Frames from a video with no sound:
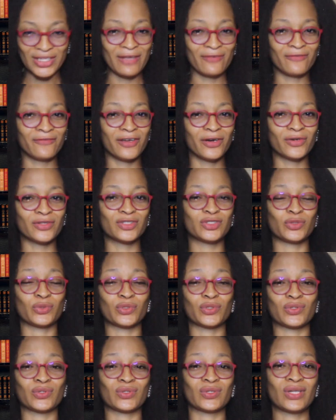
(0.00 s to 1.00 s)
I felt she
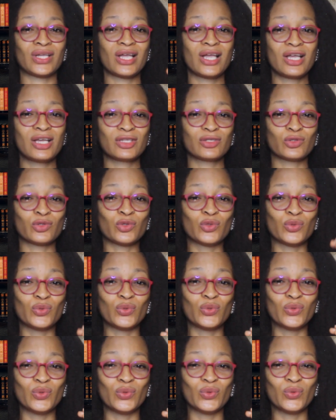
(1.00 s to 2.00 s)
was
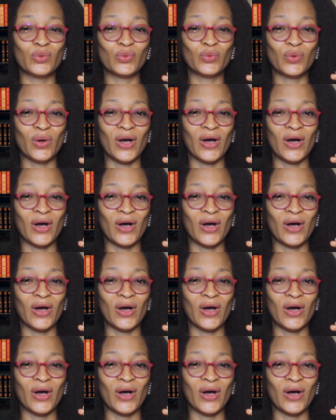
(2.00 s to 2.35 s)
too